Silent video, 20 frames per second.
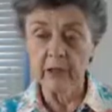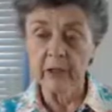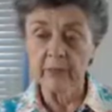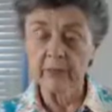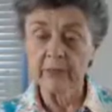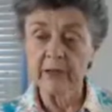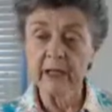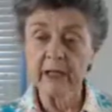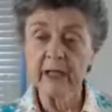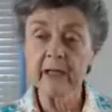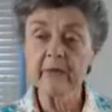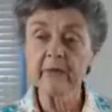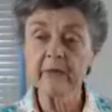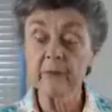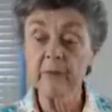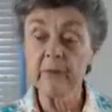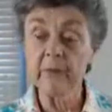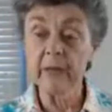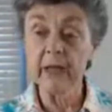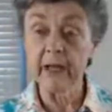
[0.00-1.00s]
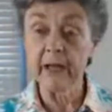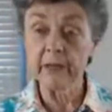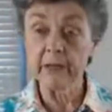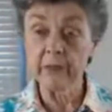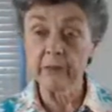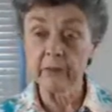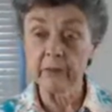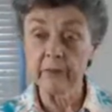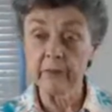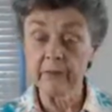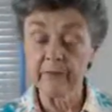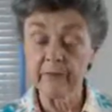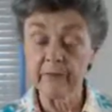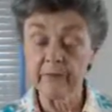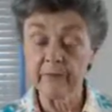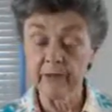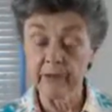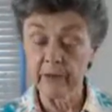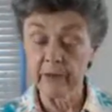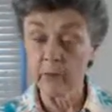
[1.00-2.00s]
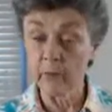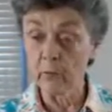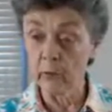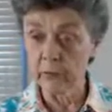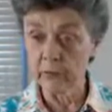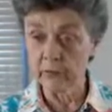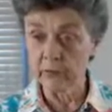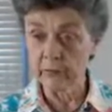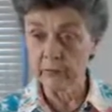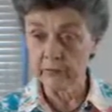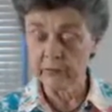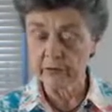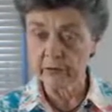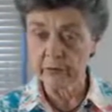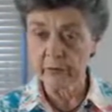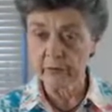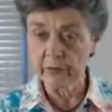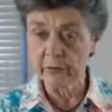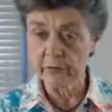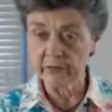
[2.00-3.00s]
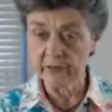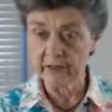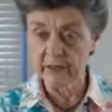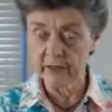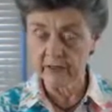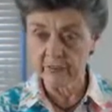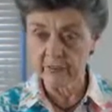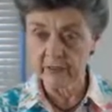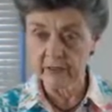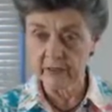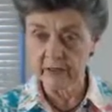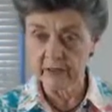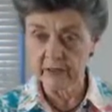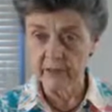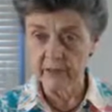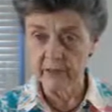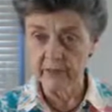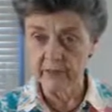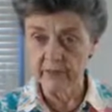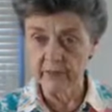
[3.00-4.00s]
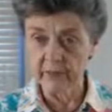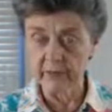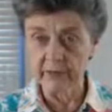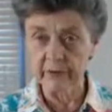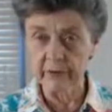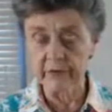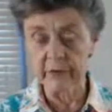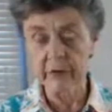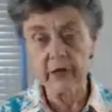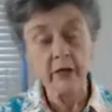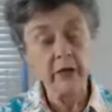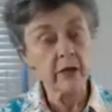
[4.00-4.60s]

but they have some natural veggie washes, which are made with citrus and other factors.